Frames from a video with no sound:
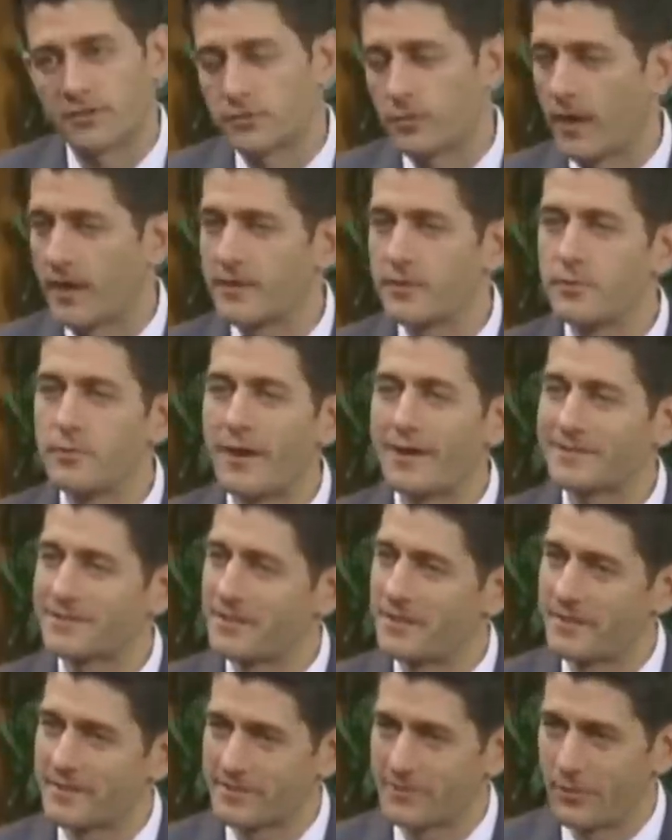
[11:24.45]
So I do not
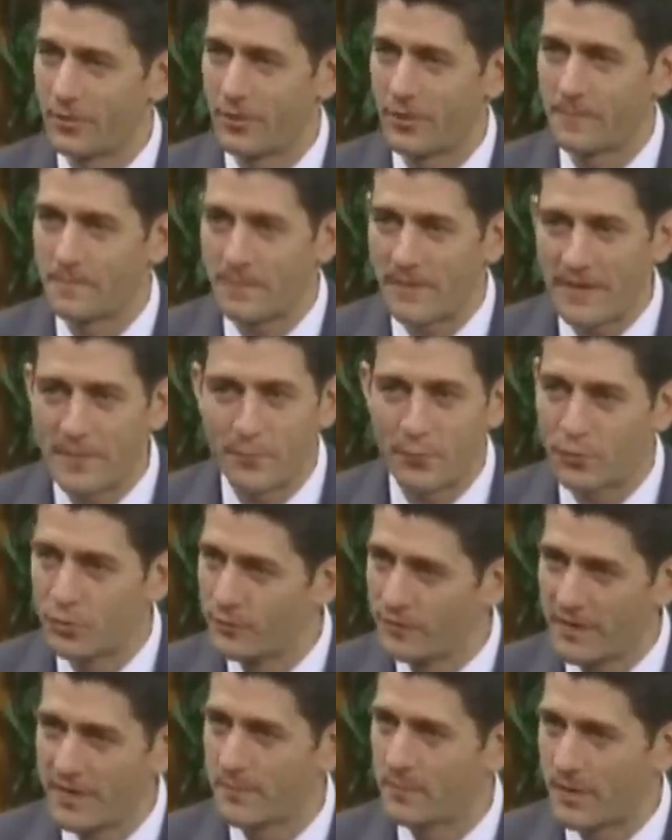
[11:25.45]
see this law
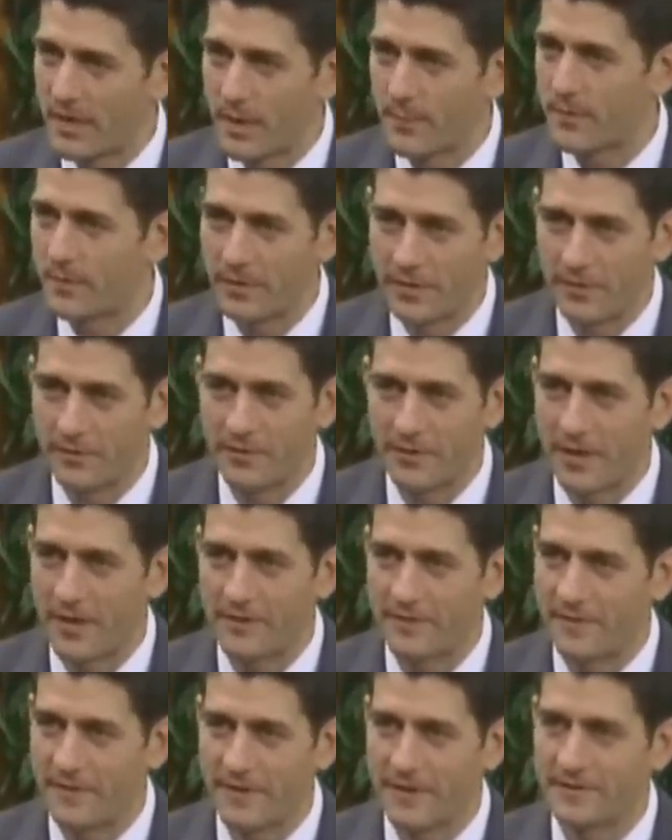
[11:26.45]
improving in popularity.
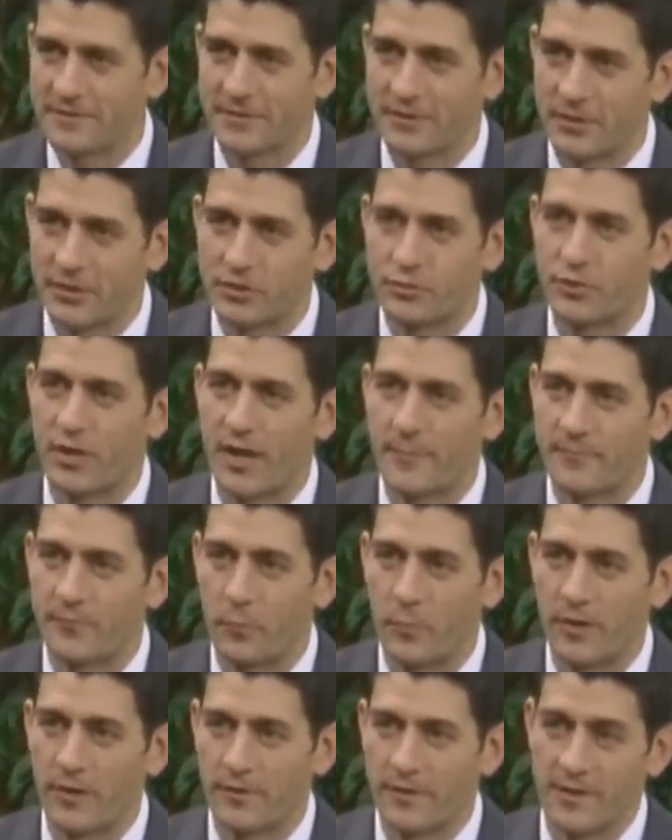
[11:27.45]
I think it's going to drop
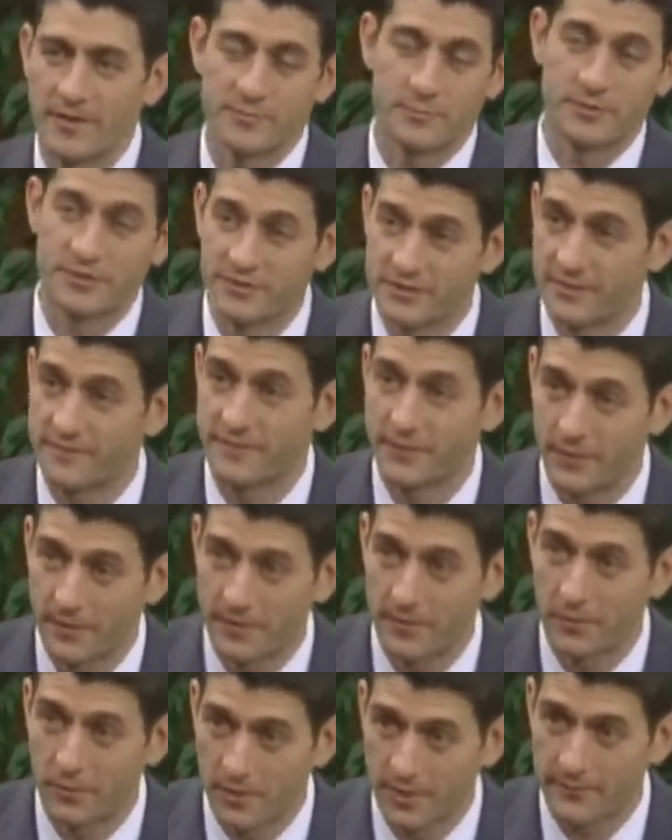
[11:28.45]
from where it is, which is a
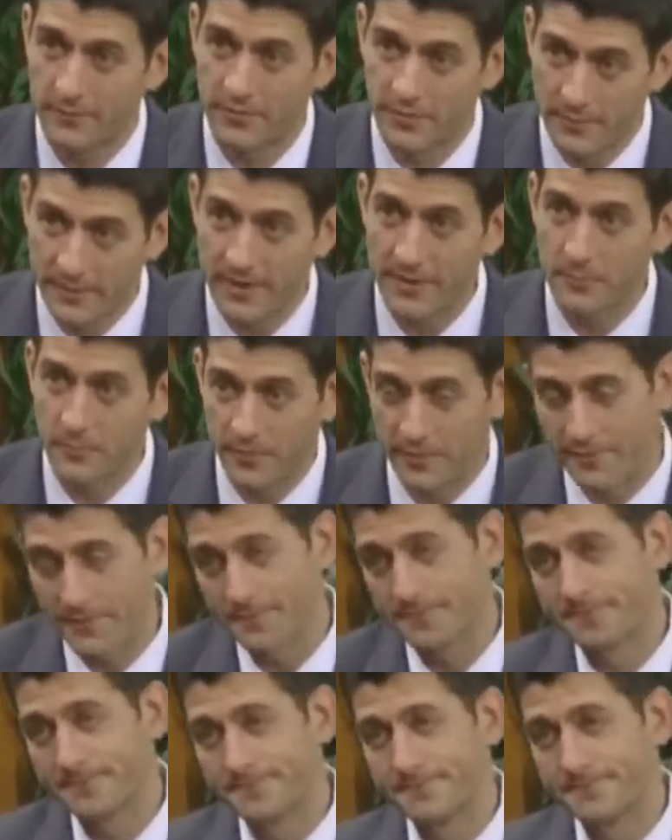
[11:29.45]
fairly low level to begin with.